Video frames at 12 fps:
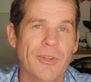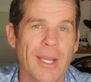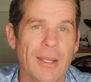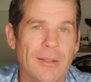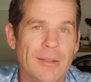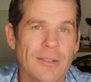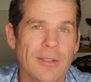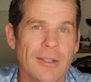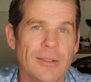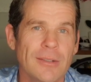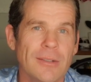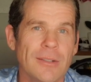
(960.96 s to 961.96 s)
out,
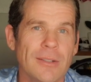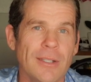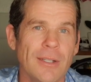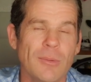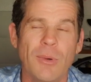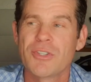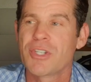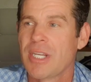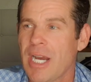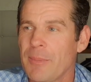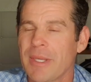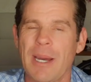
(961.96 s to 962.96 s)
Once you
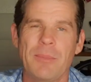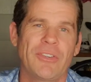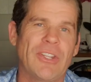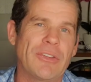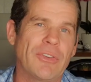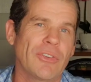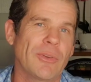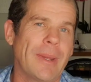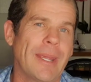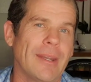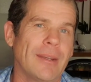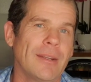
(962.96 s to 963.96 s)
come your senses as a
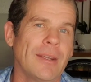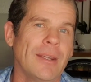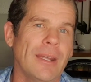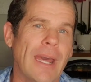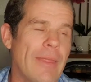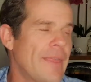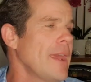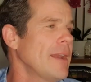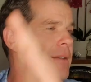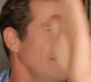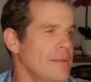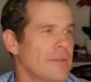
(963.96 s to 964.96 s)
man. And
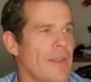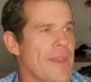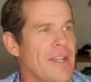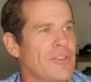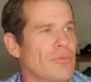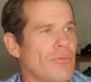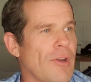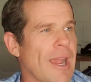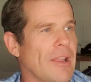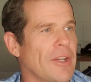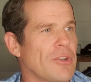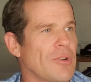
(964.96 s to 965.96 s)
then the next
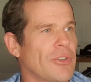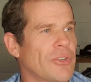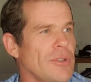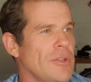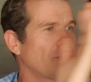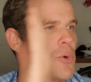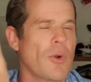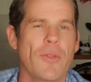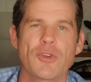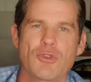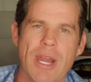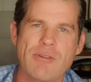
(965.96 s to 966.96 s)
reality you're into, you've gone the
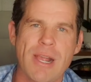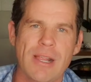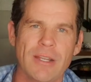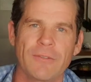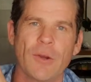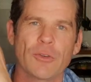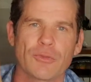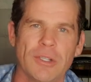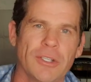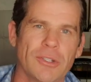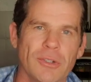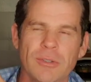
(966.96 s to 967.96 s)
drain reality, felt really
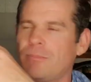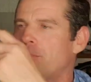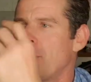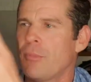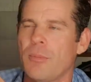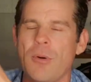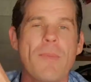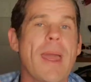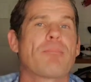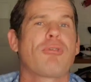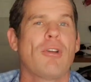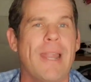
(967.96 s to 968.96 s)
good, boom, boom, boom. Now
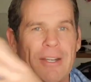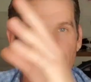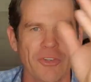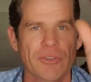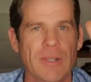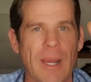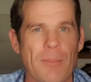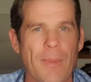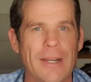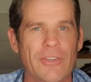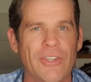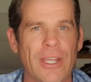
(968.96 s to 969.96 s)
prolactin's come
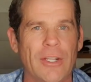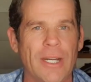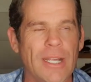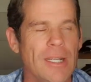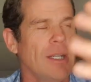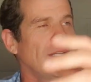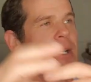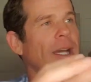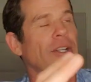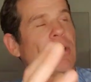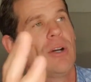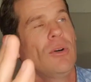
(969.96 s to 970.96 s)
back to say good day, and
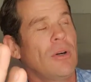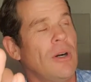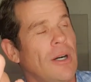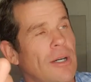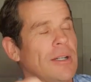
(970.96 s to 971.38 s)
you're like, oh,